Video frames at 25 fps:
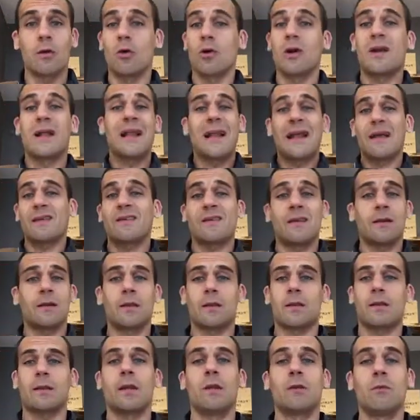classic
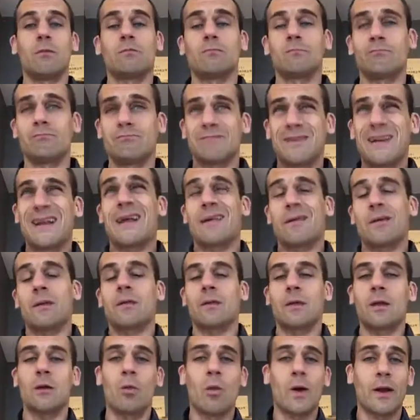still
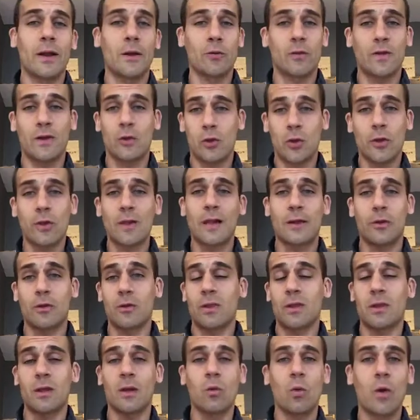wine. I would say just like a
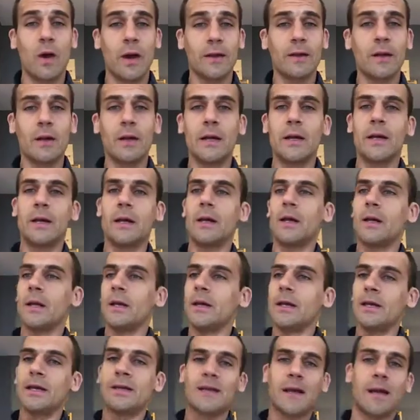still wine.
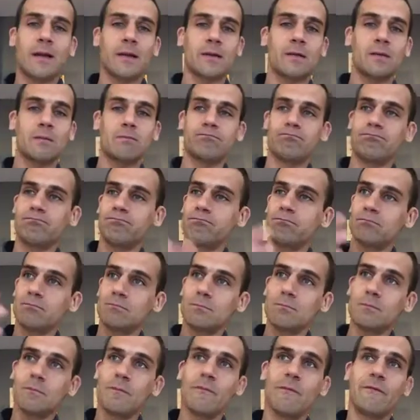It has
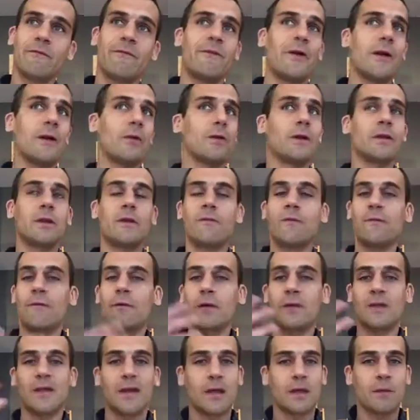very
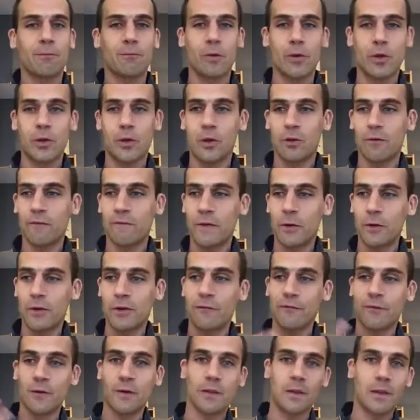different expression, very
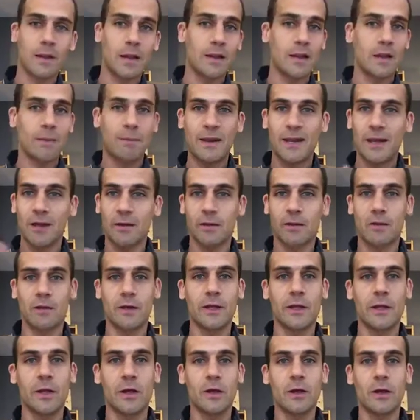different styles depending on the
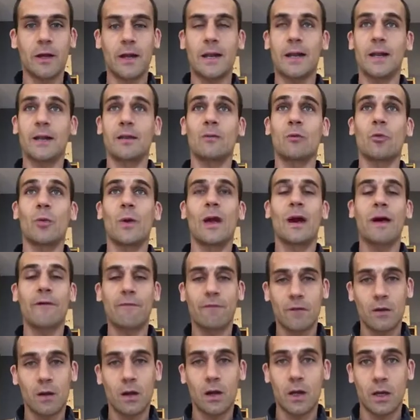year, and we have
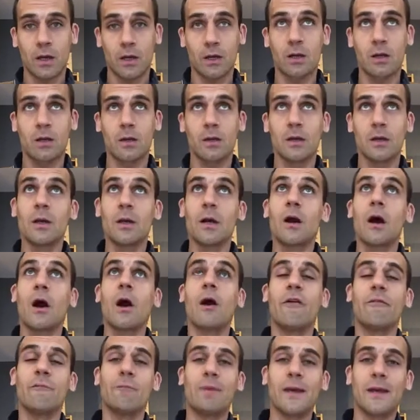the luck
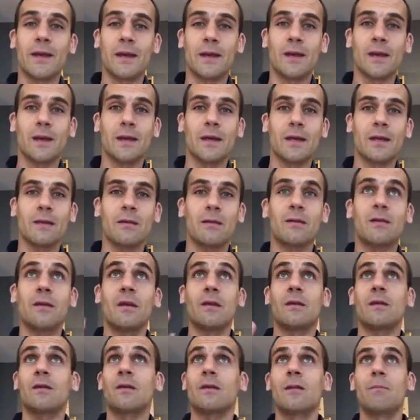of being in
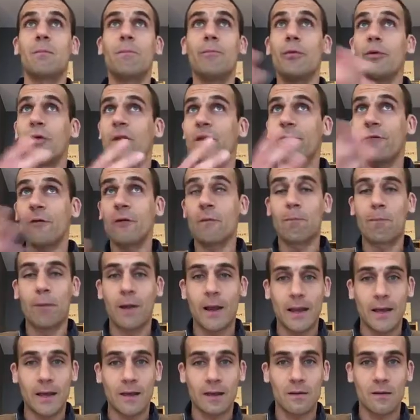this beautiful
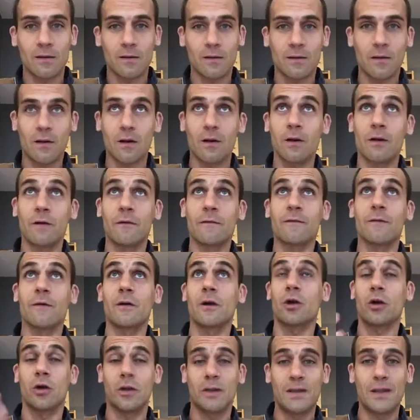place of
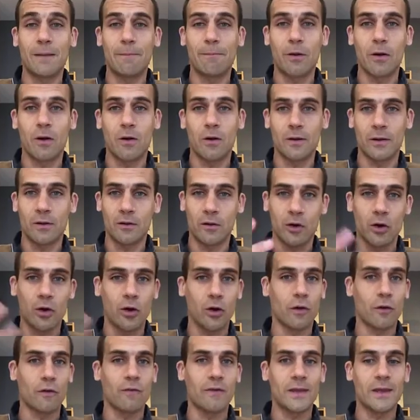Côte des Blancs in the
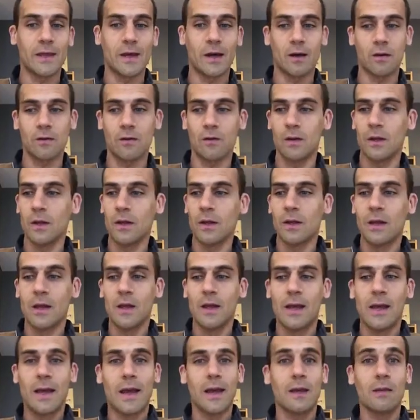Grand Cru Vineyards,
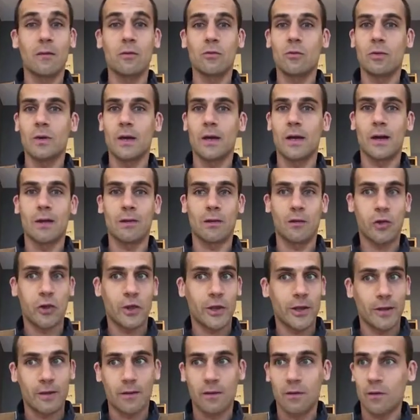and we have the
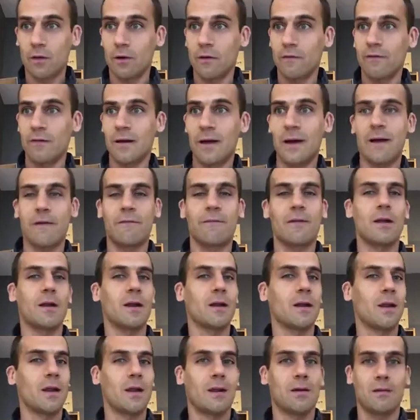chance of
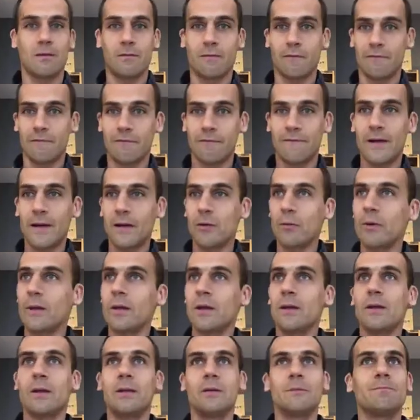having
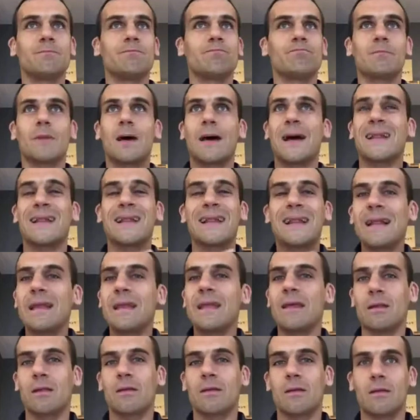at
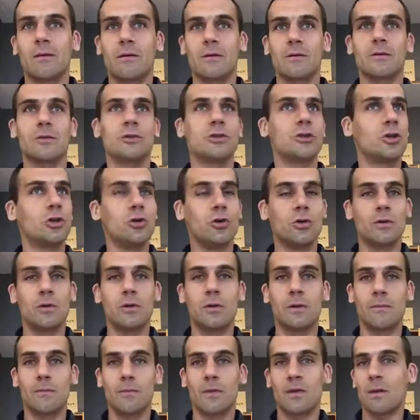least
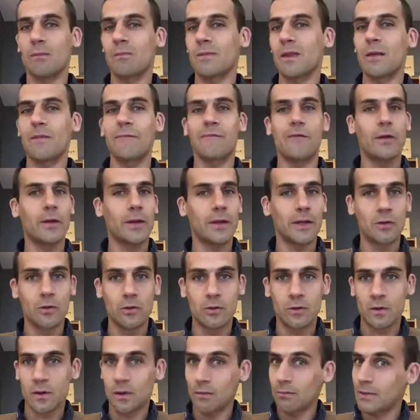good, sometimes very
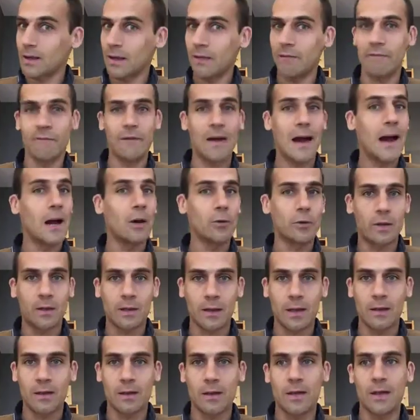good, sometimes
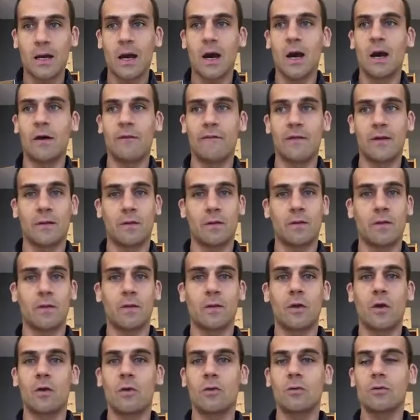outstanding harvests.
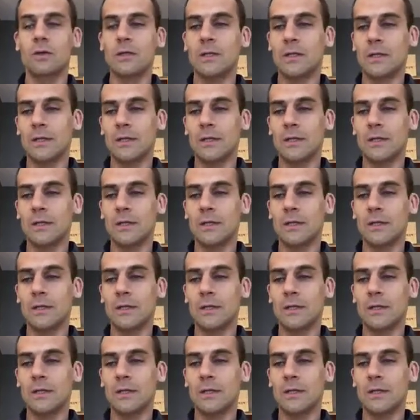So